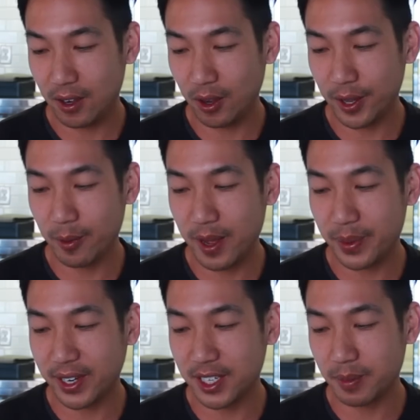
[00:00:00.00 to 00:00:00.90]
Only wet
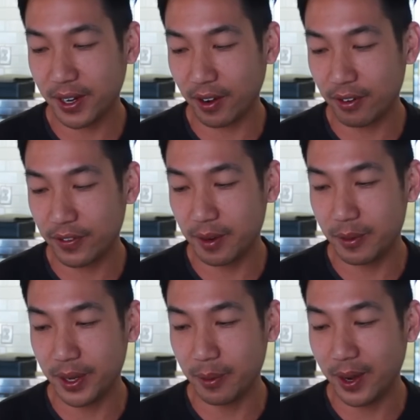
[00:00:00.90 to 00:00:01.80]
because my
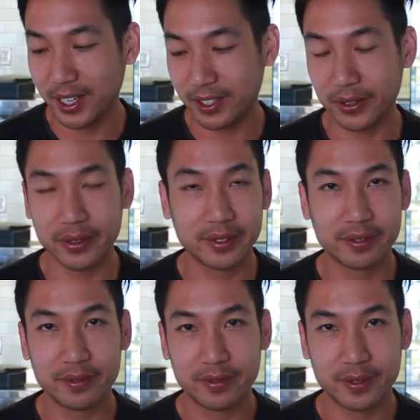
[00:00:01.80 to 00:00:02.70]
girlfriend really wanted to.
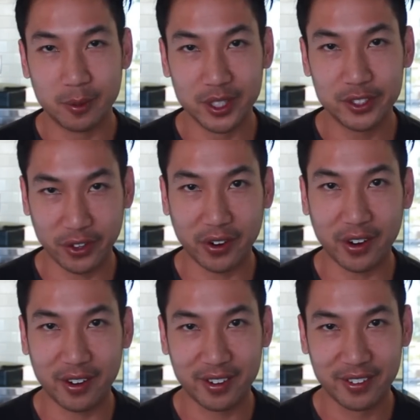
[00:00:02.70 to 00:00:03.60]
One star.